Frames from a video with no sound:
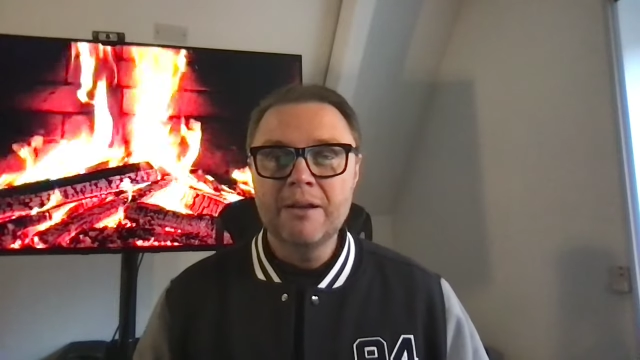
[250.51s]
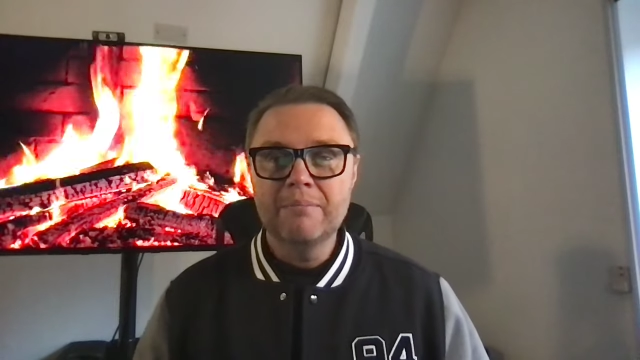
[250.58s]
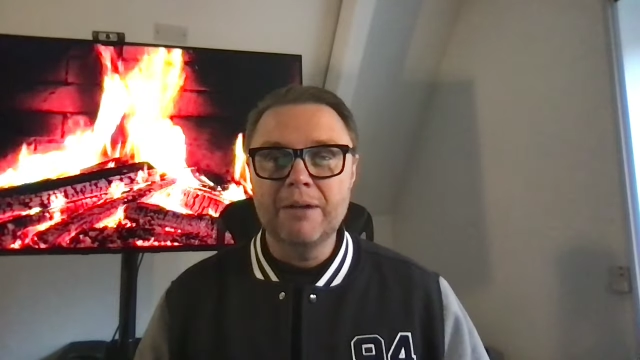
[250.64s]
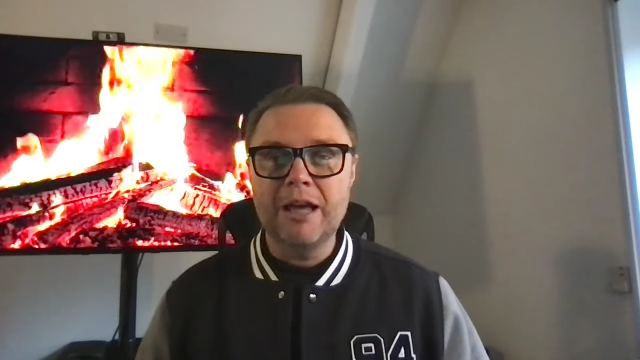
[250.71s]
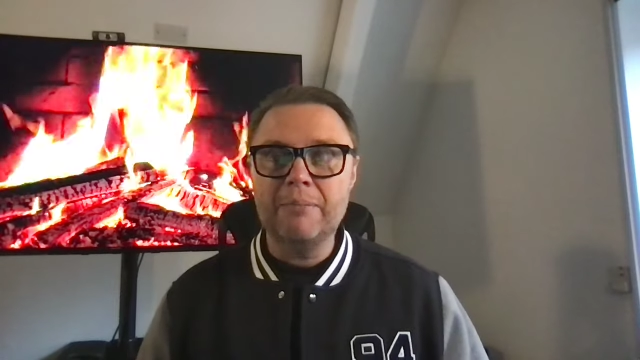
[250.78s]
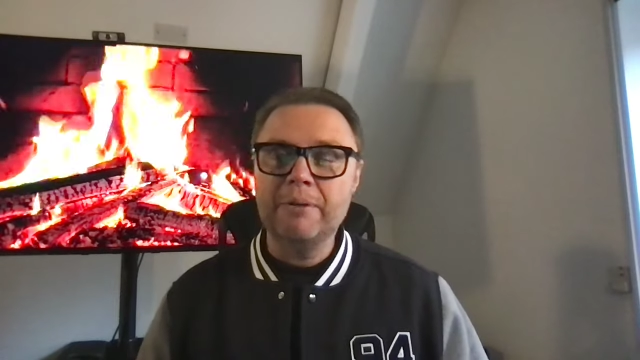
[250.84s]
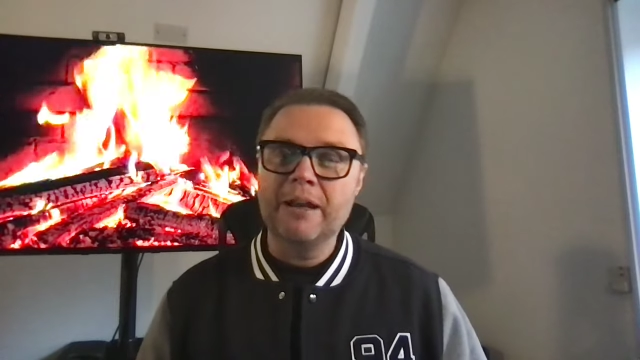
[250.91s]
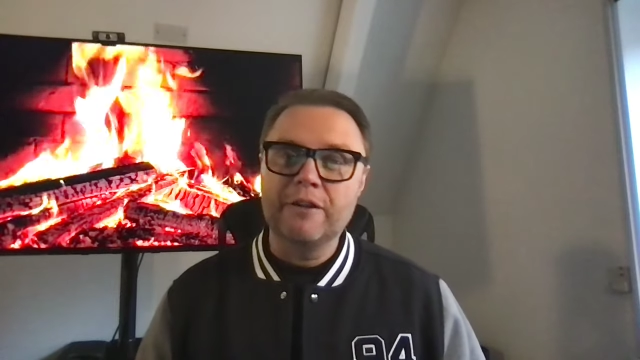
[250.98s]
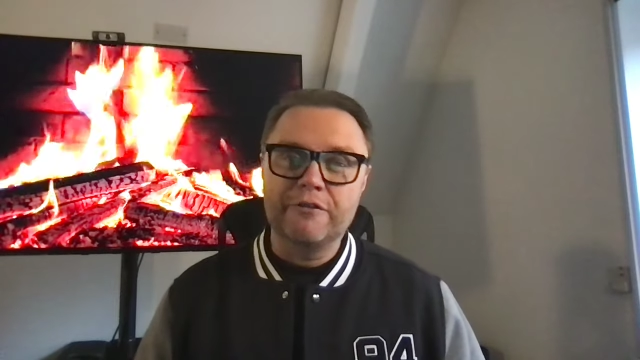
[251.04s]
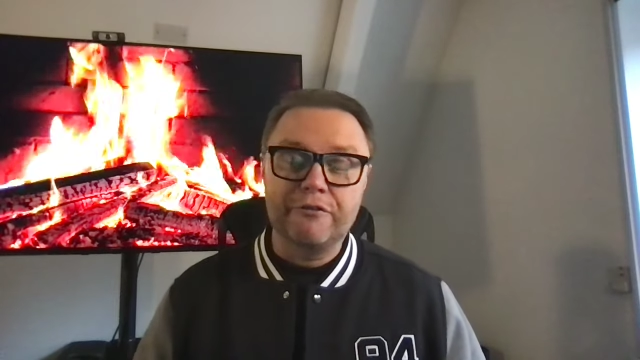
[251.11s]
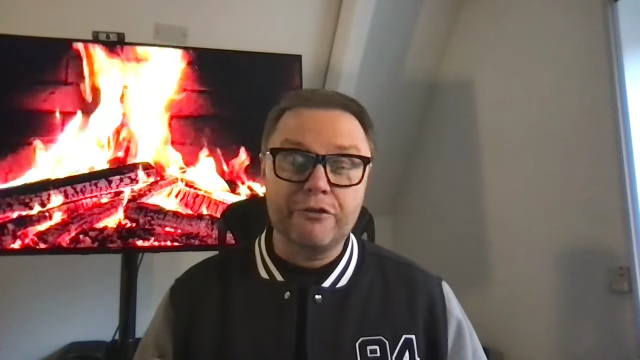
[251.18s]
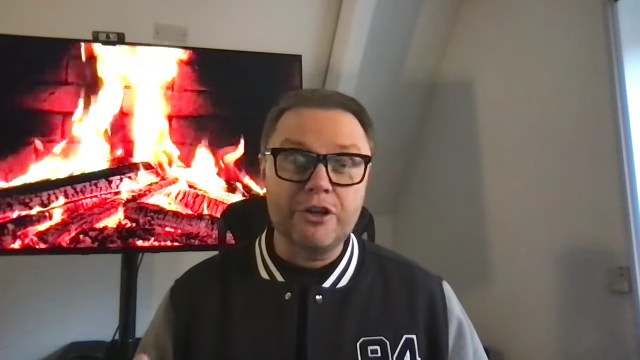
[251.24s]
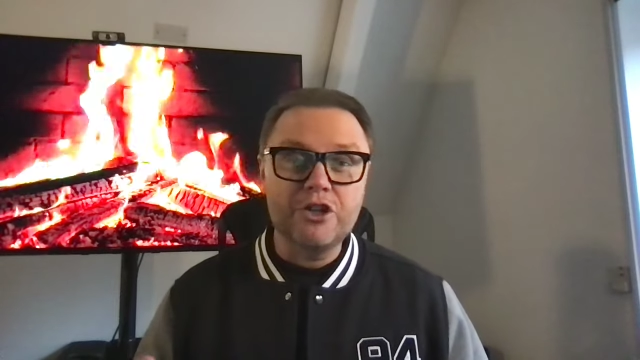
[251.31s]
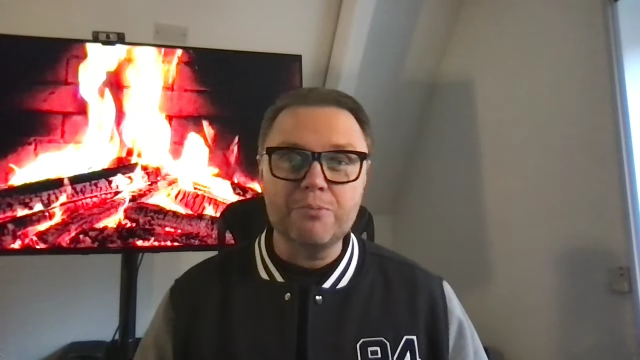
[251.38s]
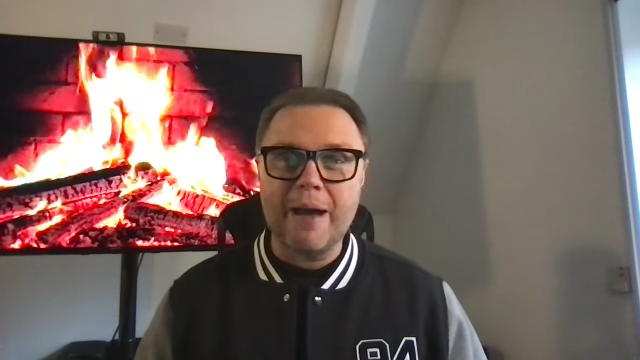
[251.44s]
may have been a
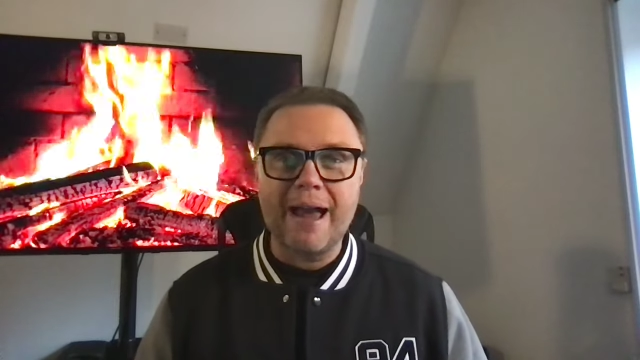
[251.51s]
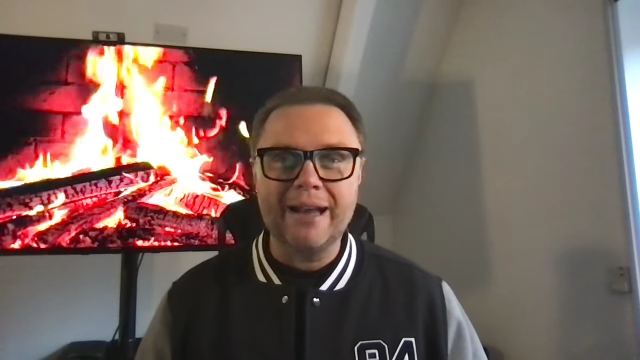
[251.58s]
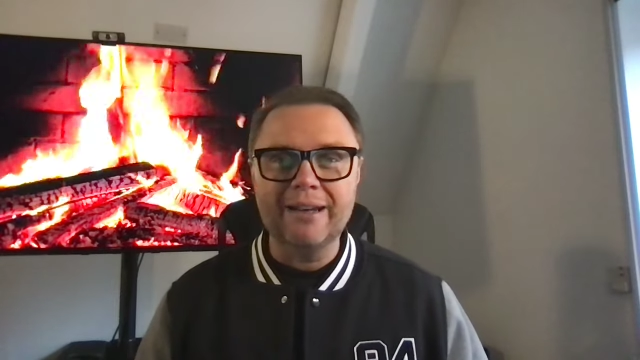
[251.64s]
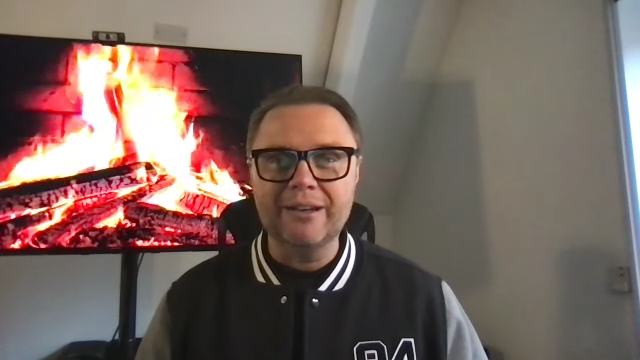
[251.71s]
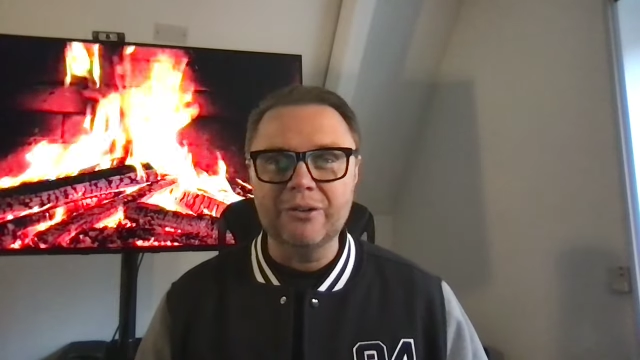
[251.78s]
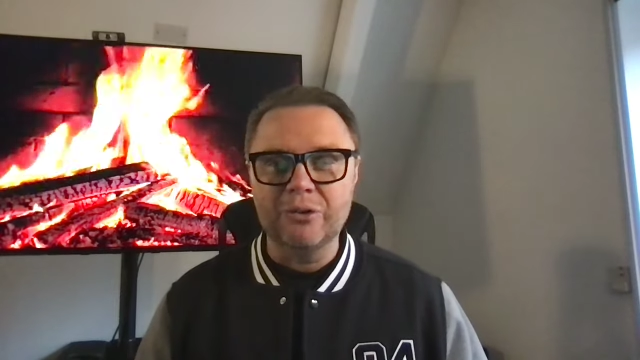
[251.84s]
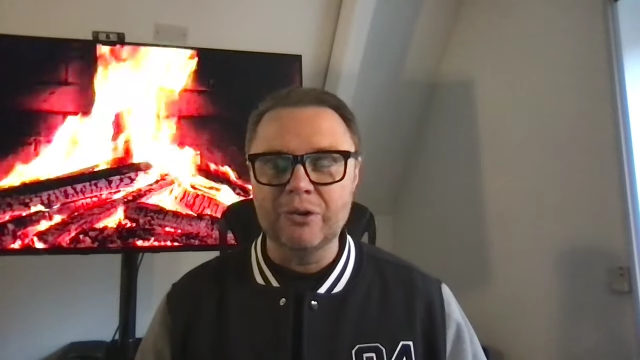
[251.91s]
fridge magnet